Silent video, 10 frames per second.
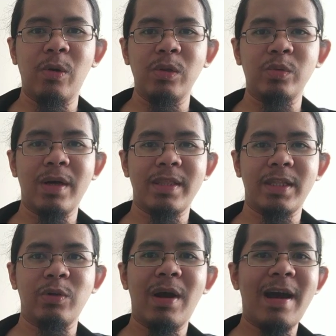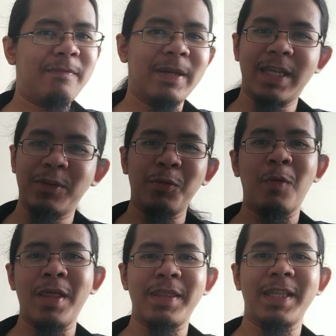old one that you have but i don't
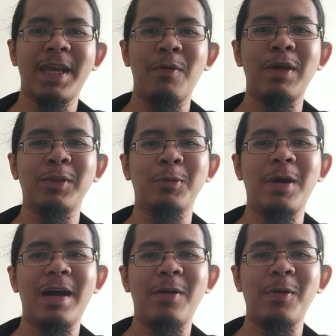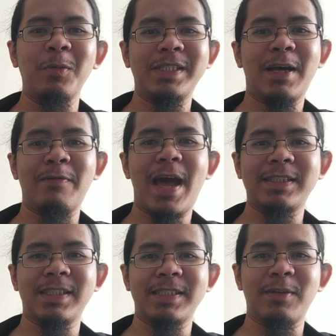want that i want to ha- always have
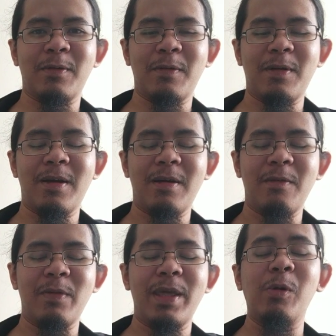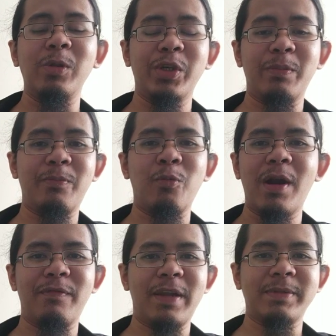access uh, with the older
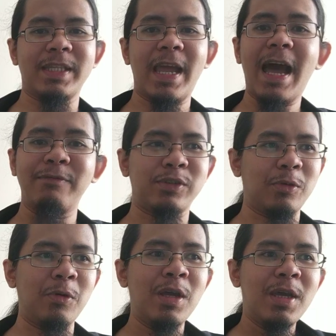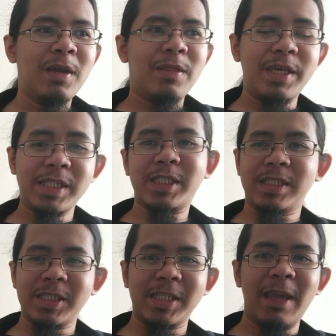warframes that i have so this
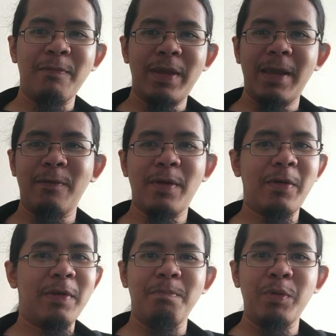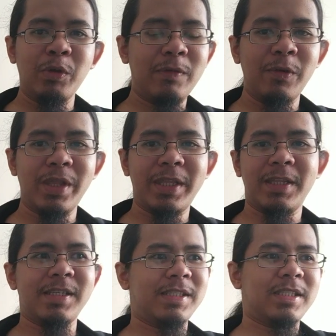this game being very beautiful that it
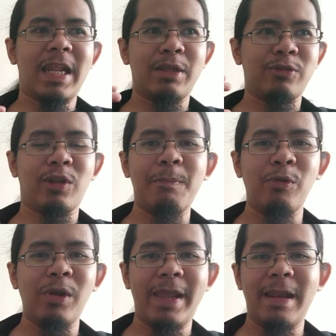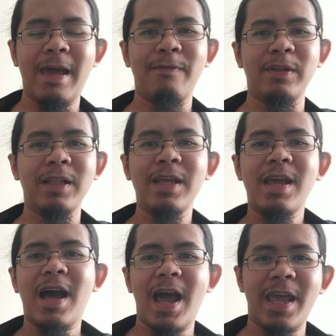is it's like triple a level
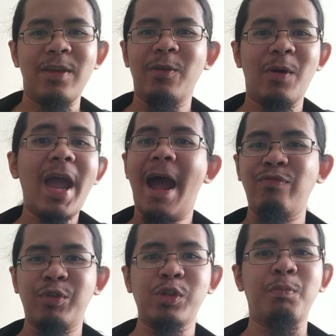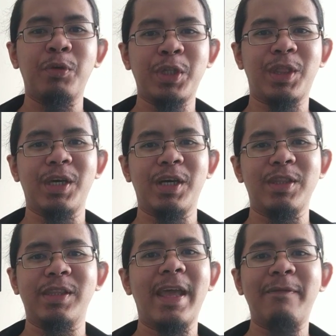i you know i had to support the
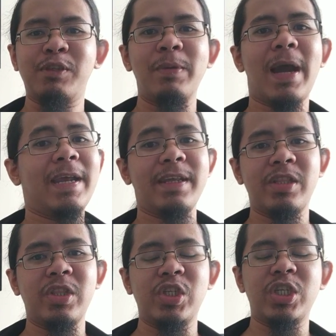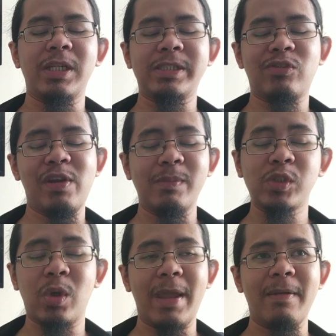the devs behind that Digital Extremes
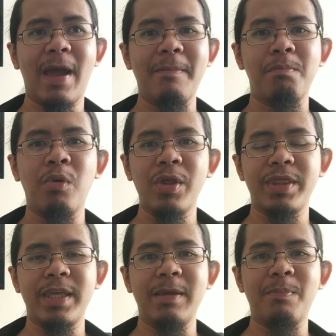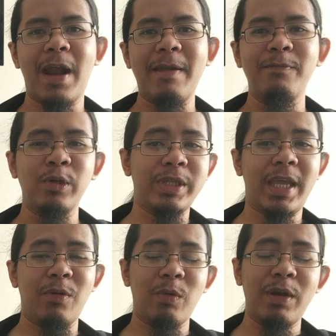so i i bought the prime vault
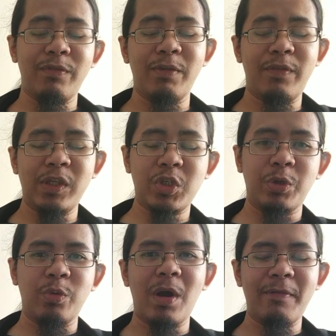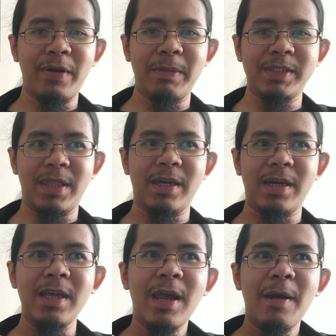and one of the featured warframes in the
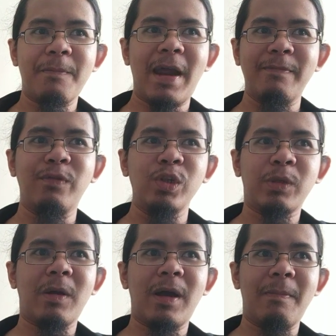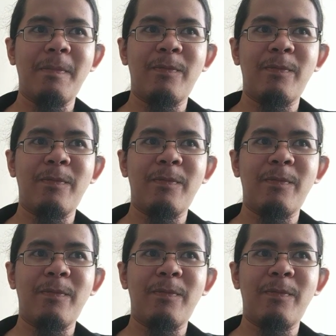prime vault uh,